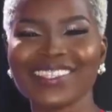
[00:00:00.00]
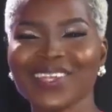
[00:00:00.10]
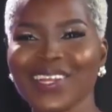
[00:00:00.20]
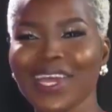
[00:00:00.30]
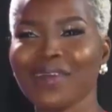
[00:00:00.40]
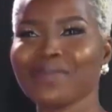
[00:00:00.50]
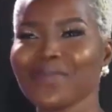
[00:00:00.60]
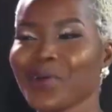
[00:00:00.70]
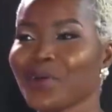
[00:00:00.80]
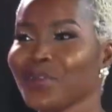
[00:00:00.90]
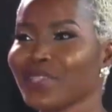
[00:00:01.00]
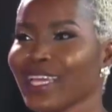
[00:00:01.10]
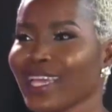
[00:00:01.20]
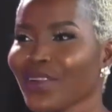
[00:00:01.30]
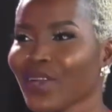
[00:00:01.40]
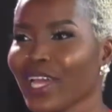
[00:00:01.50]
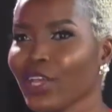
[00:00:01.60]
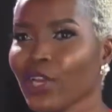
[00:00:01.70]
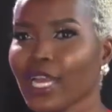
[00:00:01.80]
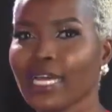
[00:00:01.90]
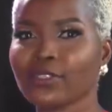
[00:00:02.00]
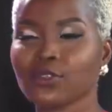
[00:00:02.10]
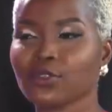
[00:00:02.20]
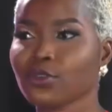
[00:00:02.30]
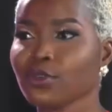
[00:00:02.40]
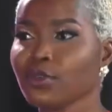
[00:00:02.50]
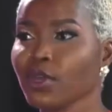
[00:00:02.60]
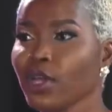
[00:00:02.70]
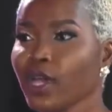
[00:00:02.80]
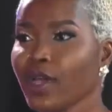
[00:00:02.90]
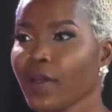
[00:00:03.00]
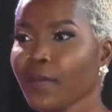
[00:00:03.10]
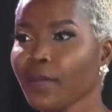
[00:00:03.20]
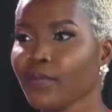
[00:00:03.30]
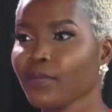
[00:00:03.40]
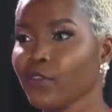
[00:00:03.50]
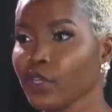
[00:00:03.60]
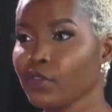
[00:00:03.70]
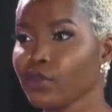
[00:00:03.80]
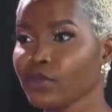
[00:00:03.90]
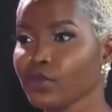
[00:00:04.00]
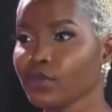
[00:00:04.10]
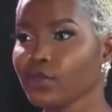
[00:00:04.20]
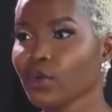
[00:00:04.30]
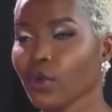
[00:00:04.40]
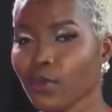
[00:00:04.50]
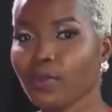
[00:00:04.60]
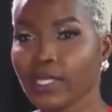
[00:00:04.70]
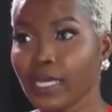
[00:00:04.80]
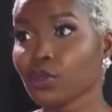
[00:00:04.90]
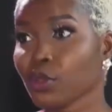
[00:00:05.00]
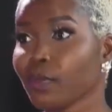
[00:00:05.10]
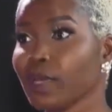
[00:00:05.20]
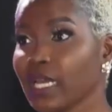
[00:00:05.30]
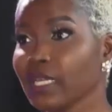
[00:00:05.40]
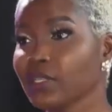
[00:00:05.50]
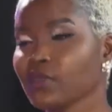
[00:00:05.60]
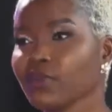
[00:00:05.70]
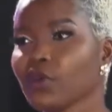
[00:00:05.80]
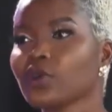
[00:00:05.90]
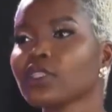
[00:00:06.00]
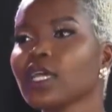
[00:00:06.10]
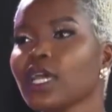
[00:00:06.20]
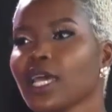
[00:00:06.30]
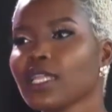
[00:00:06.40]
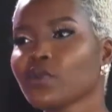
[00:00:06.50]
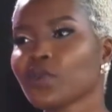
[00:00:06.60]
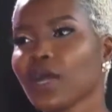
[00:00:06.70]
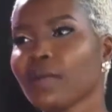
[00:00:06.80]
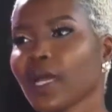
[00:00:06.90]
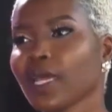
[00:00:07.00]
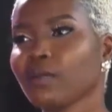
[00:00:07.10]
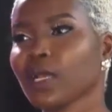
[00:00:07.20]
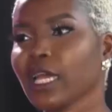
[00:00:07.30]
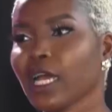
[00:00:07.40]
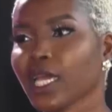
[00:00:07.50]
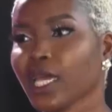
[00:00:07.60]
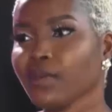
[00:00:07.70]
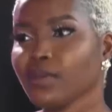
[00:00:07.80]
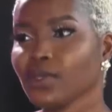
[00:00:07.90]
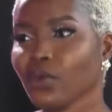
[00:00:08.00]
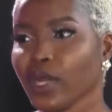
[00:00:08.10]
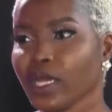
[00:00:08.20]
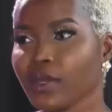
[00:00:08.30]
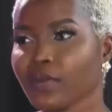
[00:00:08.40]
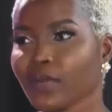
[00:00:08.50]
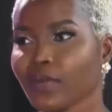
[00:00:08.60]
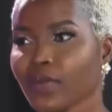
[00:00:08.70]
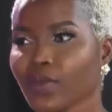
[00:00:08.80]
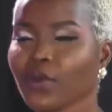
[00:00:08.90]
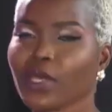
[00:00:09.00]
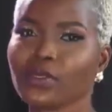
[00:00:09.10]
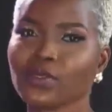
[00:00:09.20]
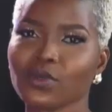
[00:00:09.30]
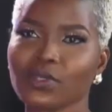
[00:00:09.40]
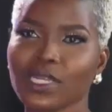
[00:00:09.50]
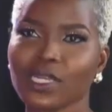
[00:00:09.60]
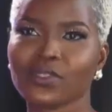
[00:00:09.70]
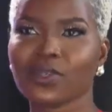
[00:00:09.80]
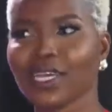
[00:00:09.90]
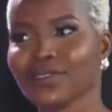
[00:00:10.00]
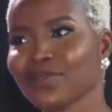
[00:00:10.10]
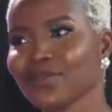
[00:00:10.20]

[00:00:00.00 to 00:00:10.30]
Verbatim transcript: So um, we're going to take a look at your last two um, videos, or yes, on your playlist, mm -hmm. of mm-hmm. course, and then we'll come back and play our game. You okay, ready? I'm ready. Okay. So tell us your last two